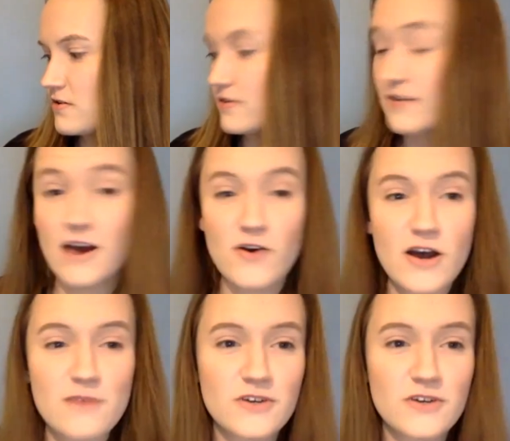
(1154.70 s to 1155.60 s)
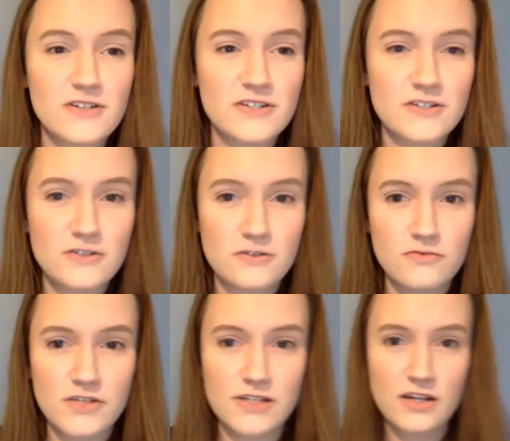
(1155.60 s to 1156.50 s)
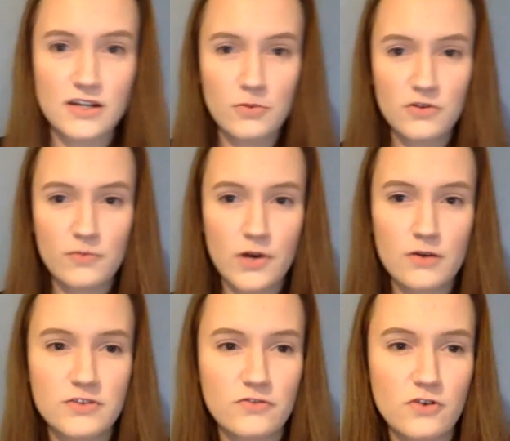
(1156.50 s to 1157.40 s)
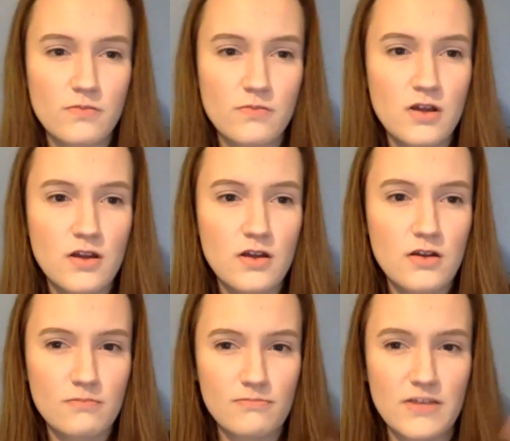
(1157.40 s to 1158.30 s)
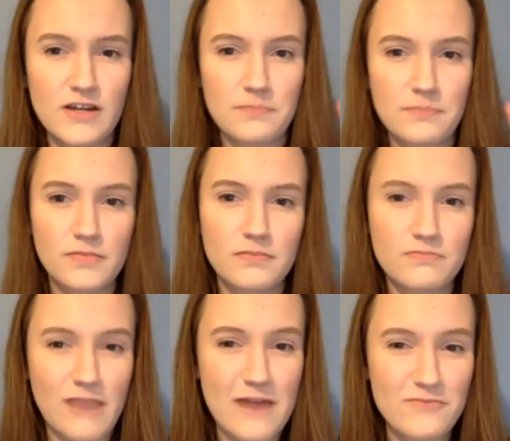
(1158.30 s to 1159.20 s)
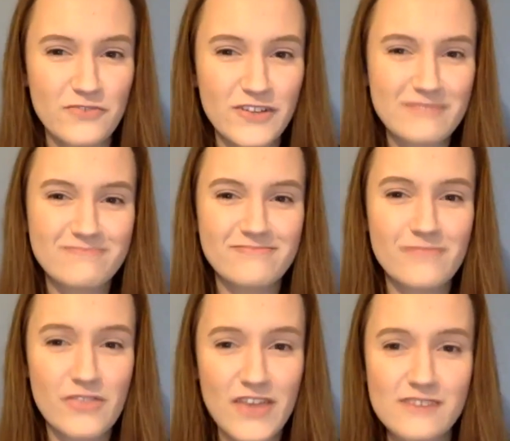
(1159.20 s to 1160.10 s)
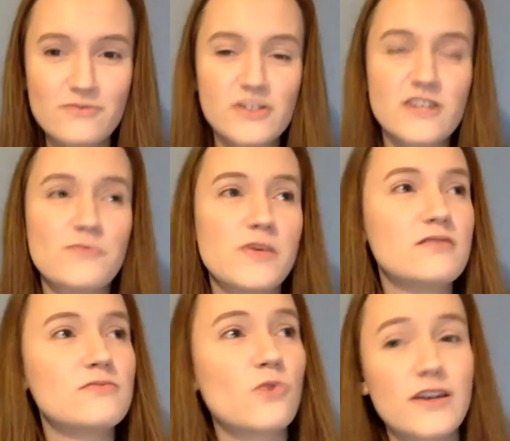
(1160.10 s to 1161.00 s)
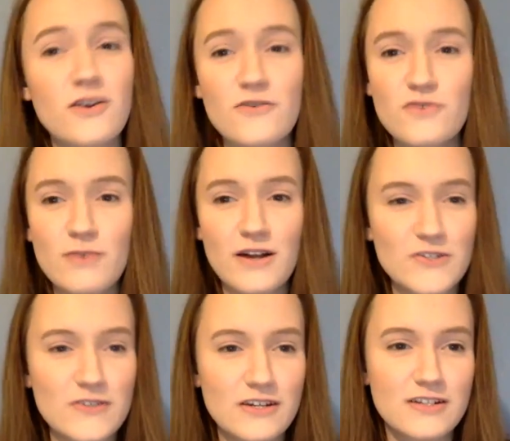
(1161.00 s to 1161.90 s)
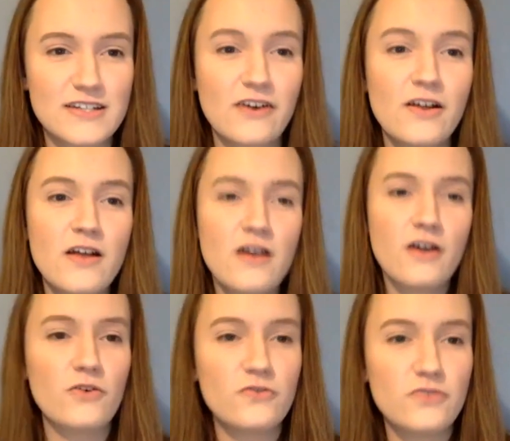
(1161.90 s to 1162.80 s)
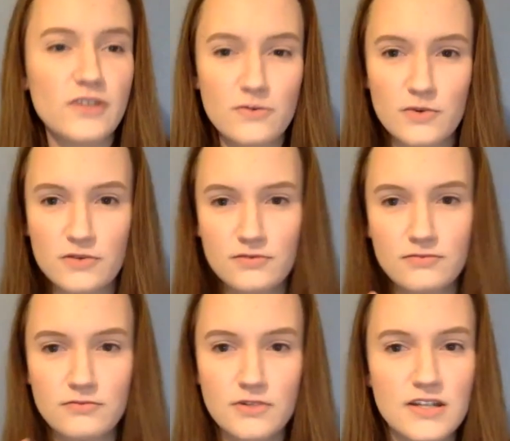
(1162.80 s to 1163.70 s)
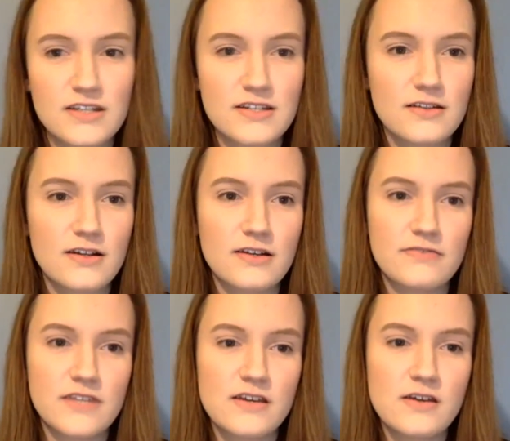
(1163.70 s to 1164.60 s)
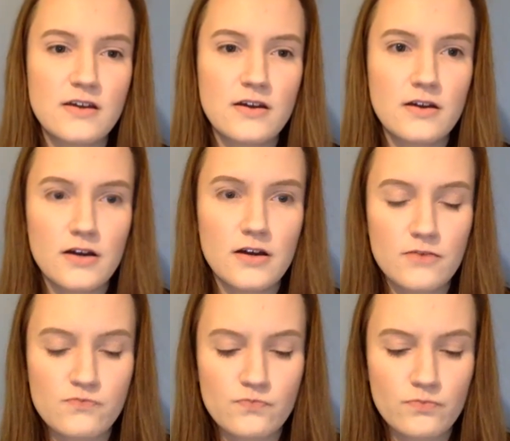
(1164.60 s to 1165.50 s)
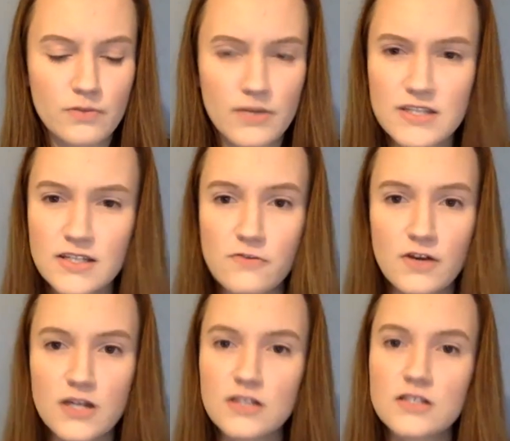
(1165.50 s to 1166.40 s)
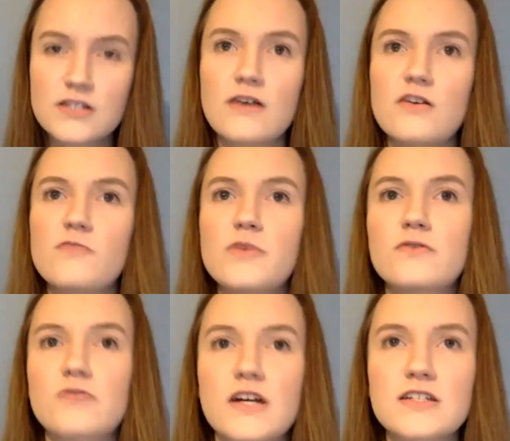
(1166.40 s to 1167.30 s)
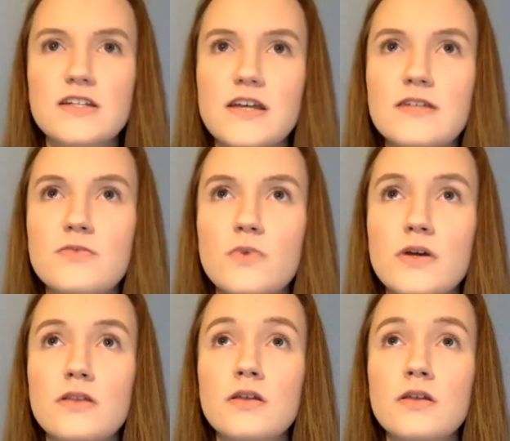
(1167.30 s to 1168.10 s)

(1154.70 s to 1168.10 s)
now I'm going to read a couple of poems from my pamphlet thing, which I've been working on for about 2 years now. Hopefully it will one day see the light of day. But basically for ages now, I've been fascinated with